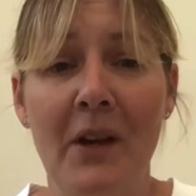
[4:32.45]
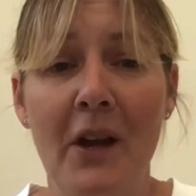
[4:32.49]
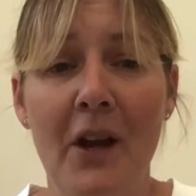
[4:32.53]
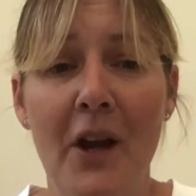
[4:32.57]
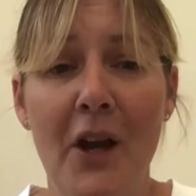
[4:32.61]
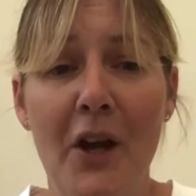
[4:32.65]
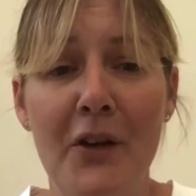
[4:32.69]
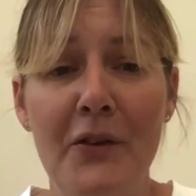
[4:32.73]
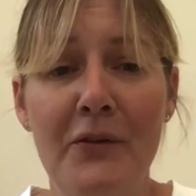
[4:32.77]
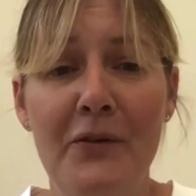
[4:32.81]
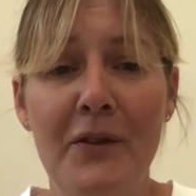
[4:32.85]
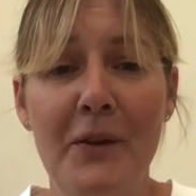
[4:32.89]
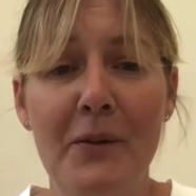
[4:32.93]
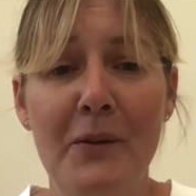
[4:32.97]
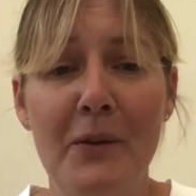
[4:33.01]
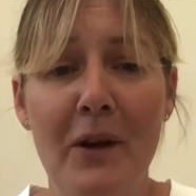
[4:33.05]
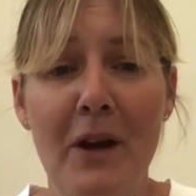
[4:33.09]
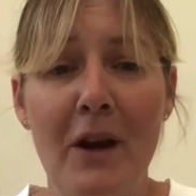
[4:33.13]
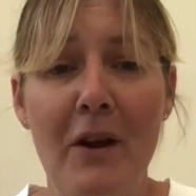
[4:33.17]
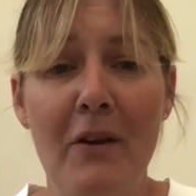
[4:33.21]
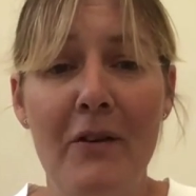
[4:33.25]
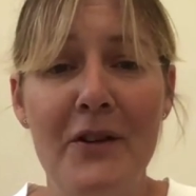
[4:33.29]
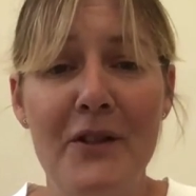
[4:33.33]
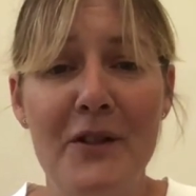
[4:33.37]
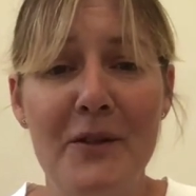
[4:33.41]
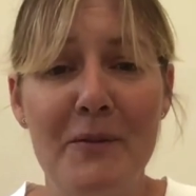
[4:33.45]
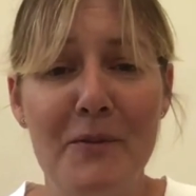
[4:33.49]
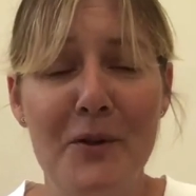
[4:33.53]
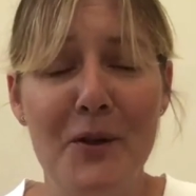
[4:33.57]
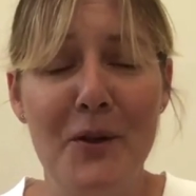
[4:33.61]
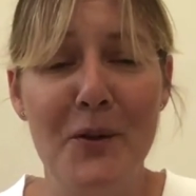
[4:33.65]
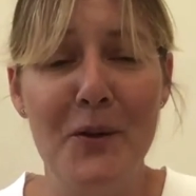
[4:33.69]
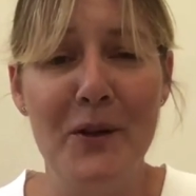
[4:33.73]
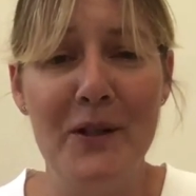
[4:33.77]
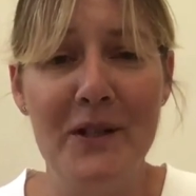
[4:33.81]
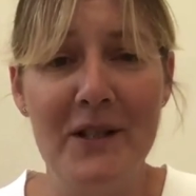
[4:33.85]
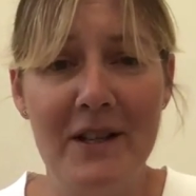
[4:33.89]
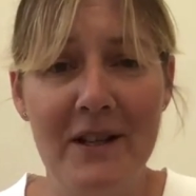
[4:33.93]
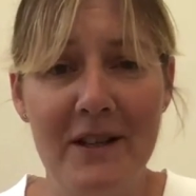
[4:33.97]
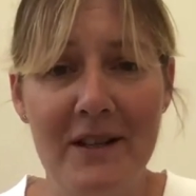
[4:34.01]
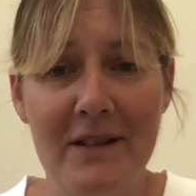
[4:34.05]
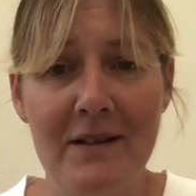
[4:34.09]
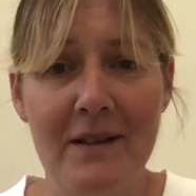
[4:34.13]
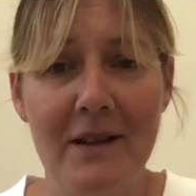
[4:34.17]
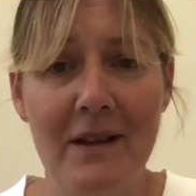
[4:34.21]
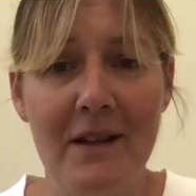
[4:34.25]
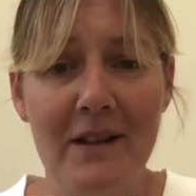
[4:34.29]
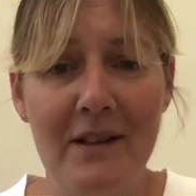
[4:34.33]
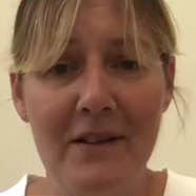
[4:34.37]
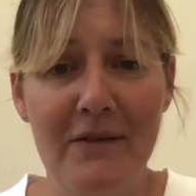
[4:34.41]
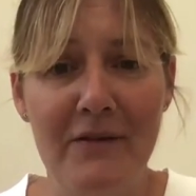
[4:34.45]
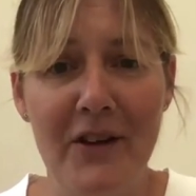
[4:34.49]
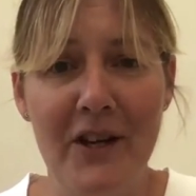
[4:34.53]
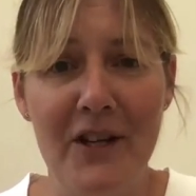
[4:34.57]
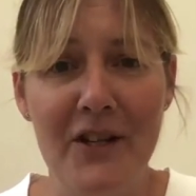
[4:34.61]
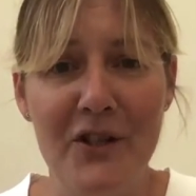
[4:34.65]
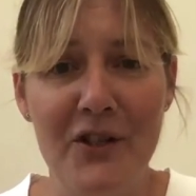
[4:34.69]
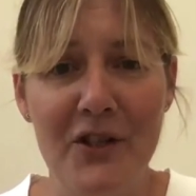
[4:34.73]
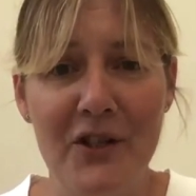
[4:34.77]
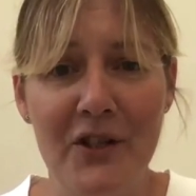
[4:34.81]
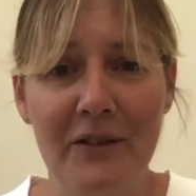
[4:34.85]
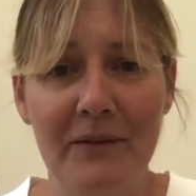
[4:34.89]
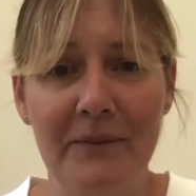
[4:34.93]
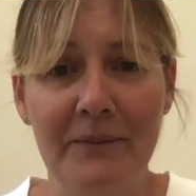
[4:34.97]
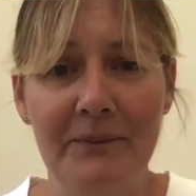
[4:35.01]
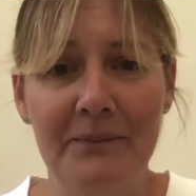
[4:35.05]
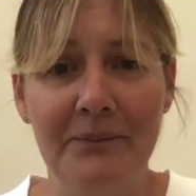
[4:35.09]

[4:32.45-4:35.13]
Hopefully you'll encourage some new ideas and innovation.